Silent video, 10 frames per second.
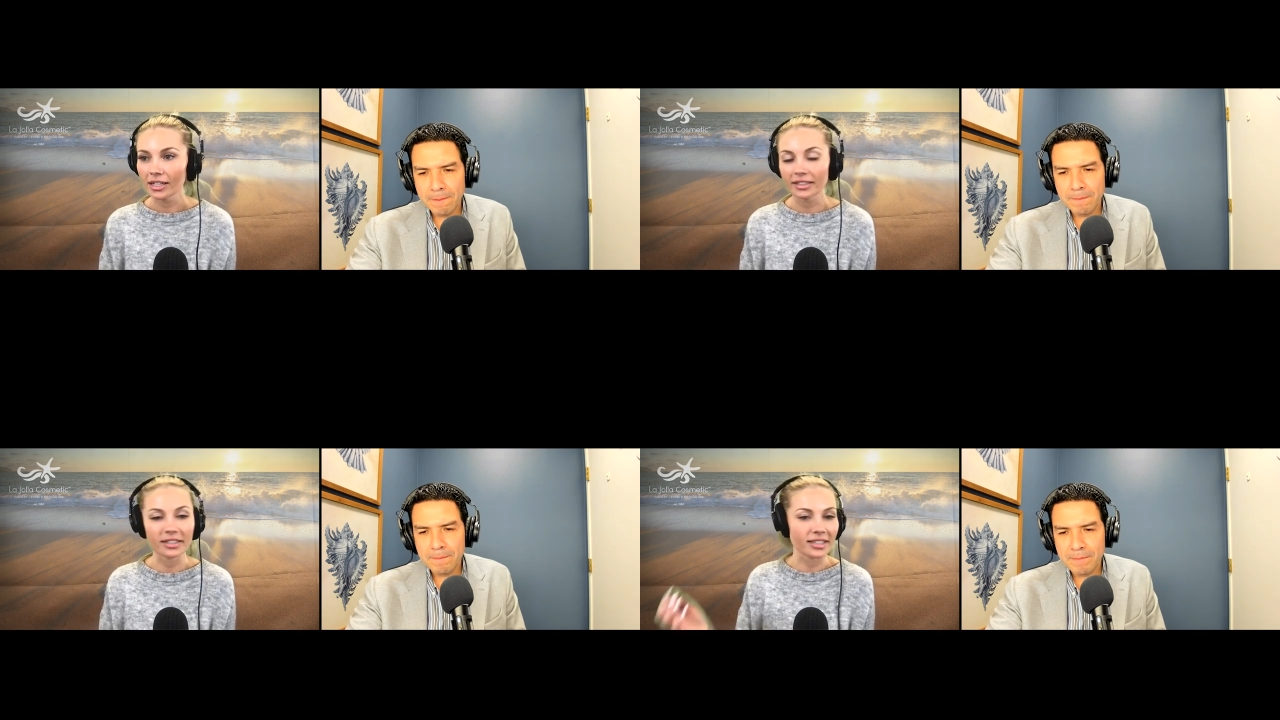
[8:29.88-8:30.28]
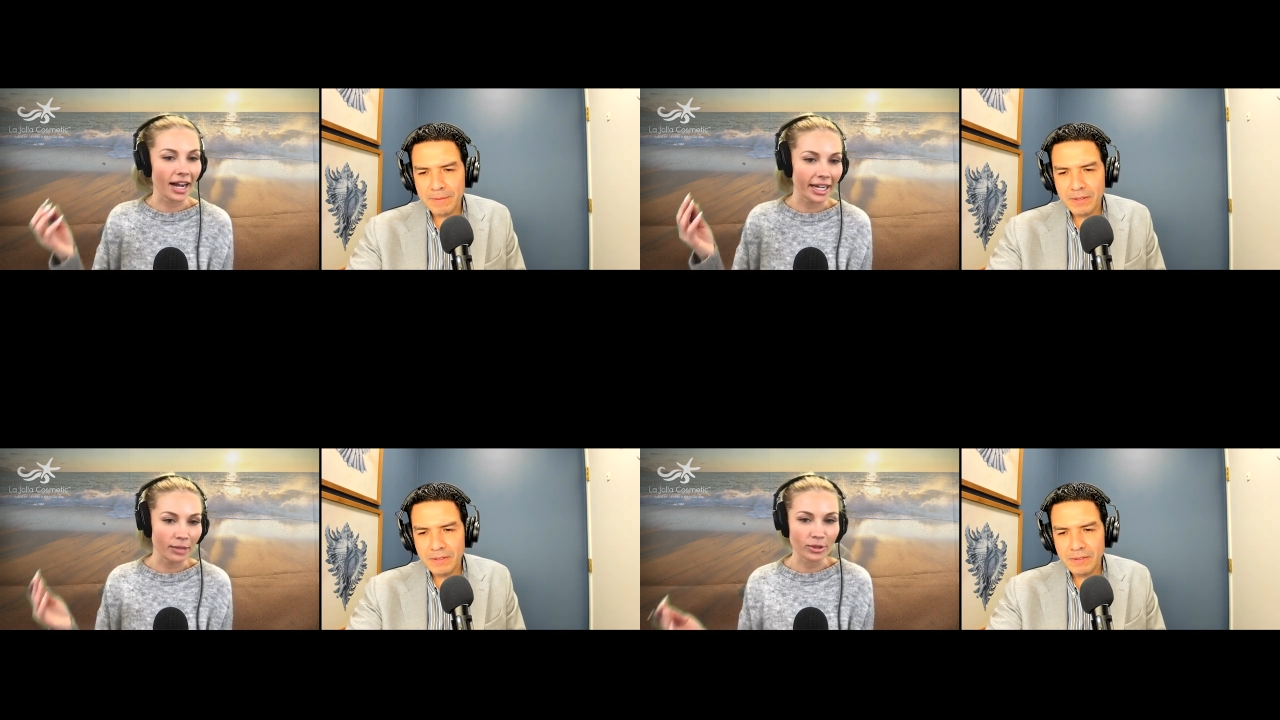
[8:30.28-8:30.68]

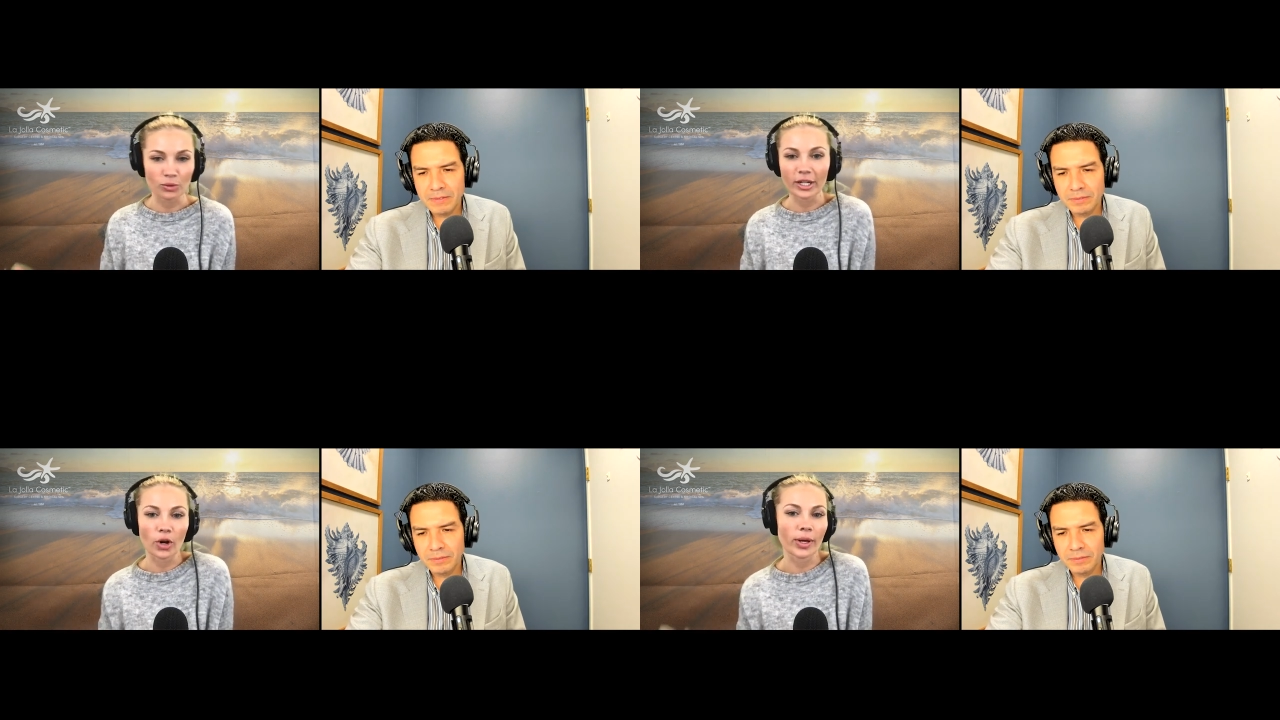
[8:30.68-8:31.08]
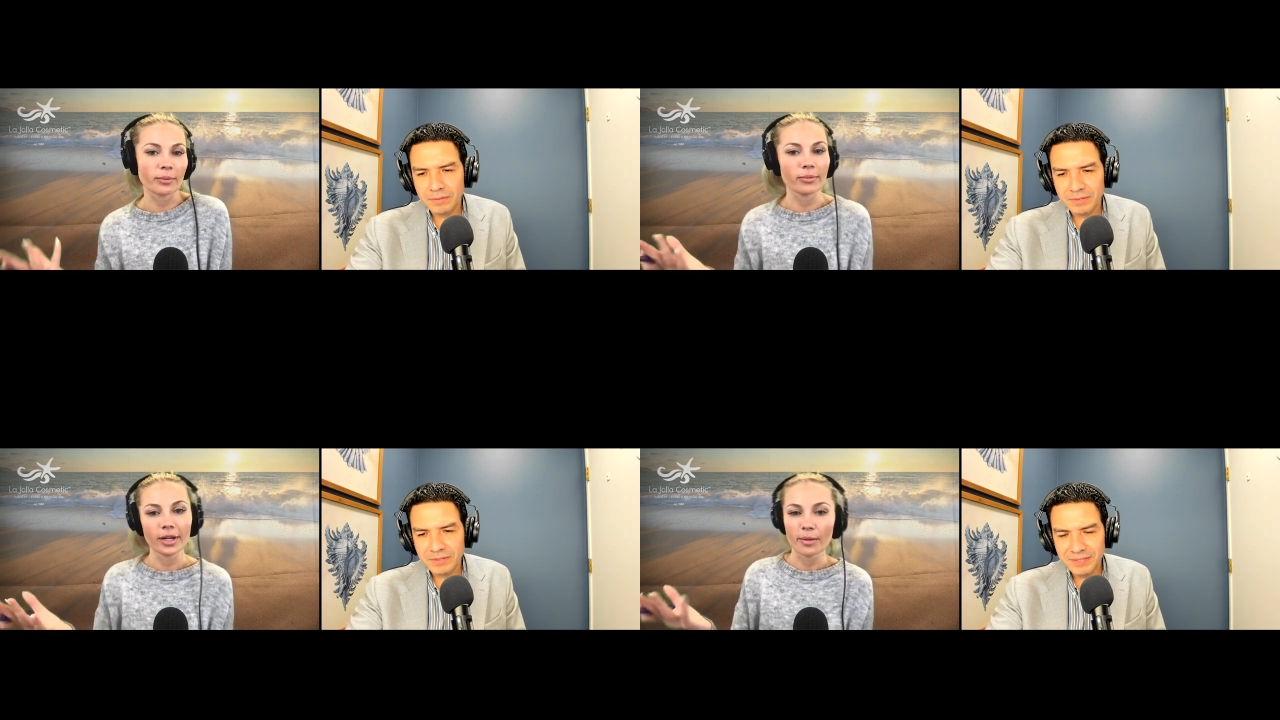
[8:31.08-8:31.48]
Speaker 1: deciding between
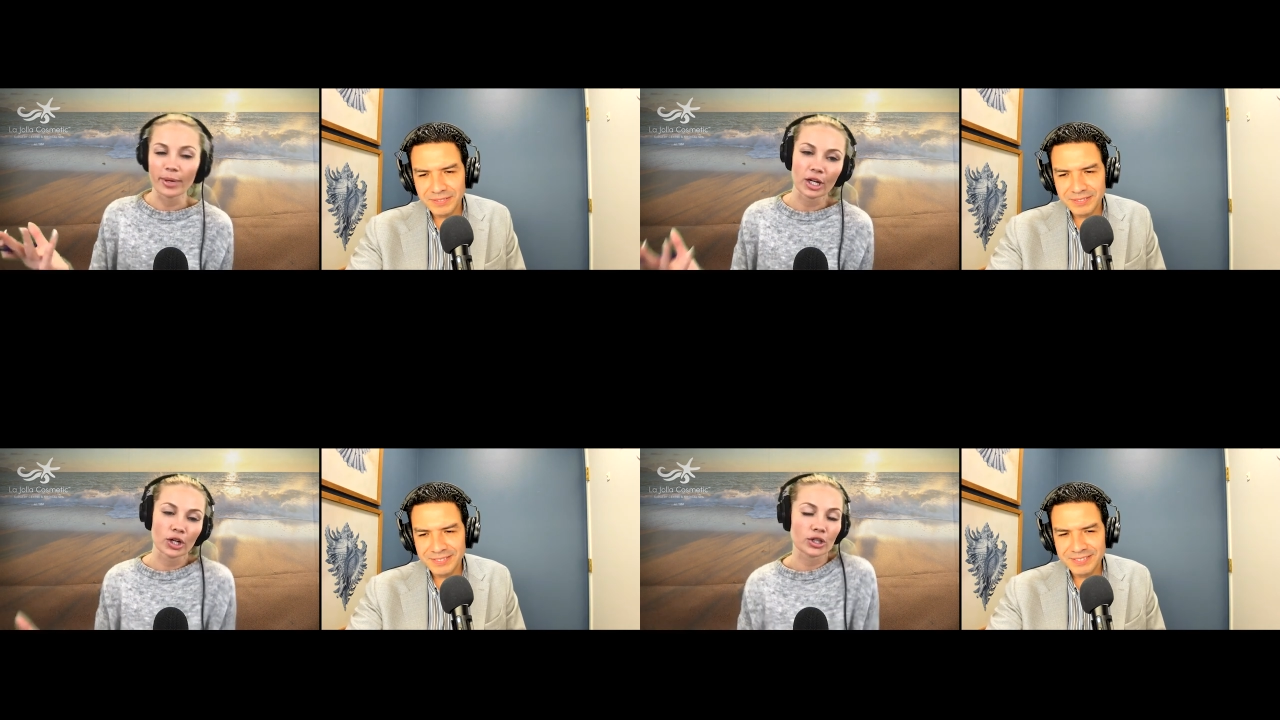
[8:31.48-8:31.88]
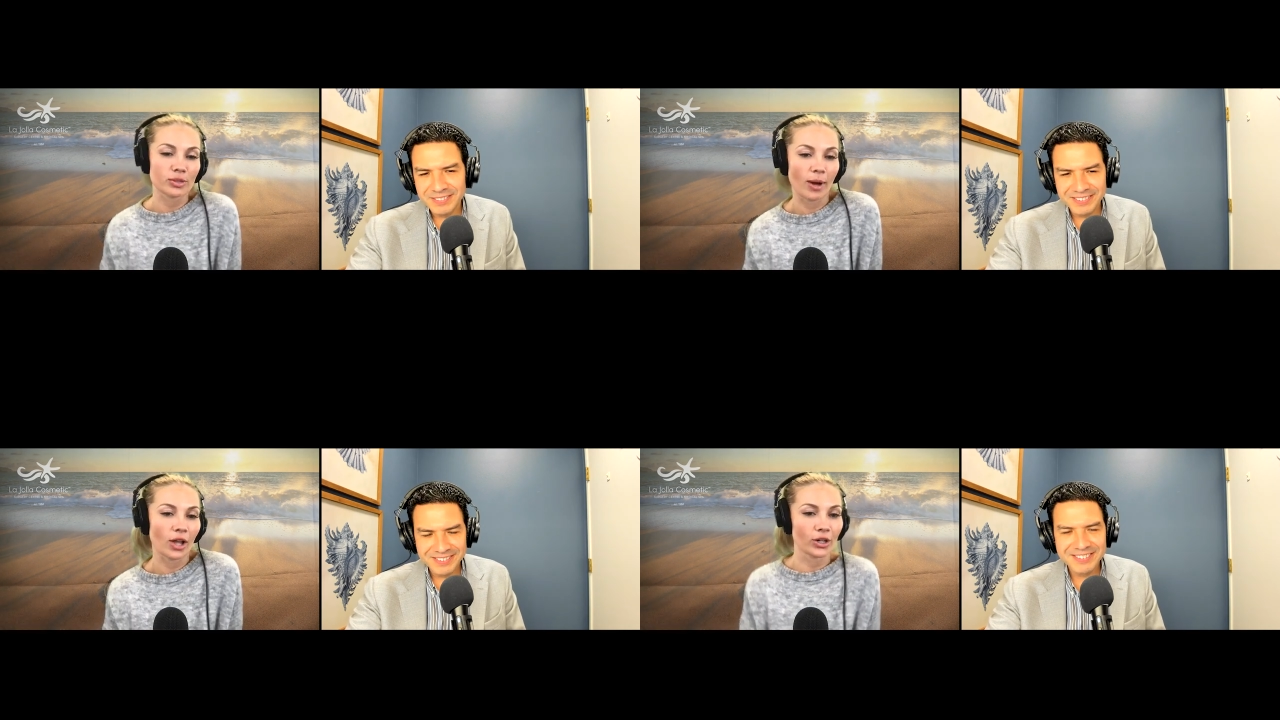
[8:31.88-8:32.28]
going bigger,
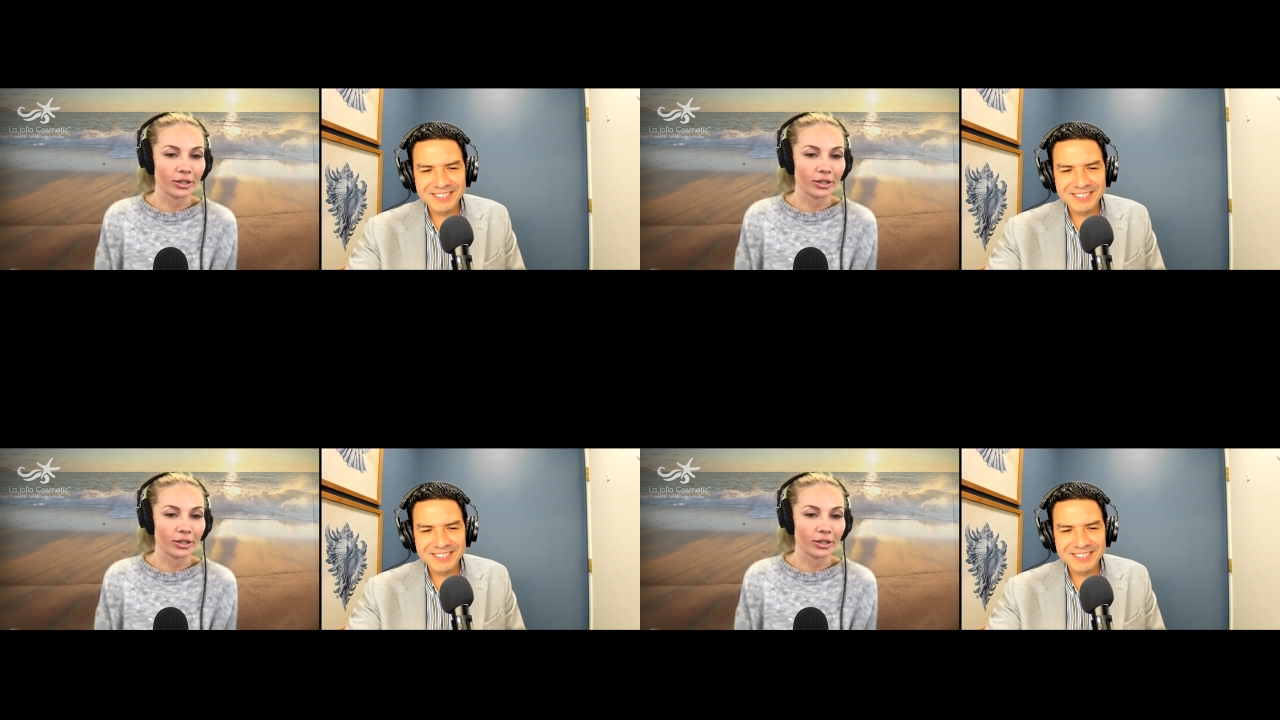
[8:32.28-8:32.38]
smaller,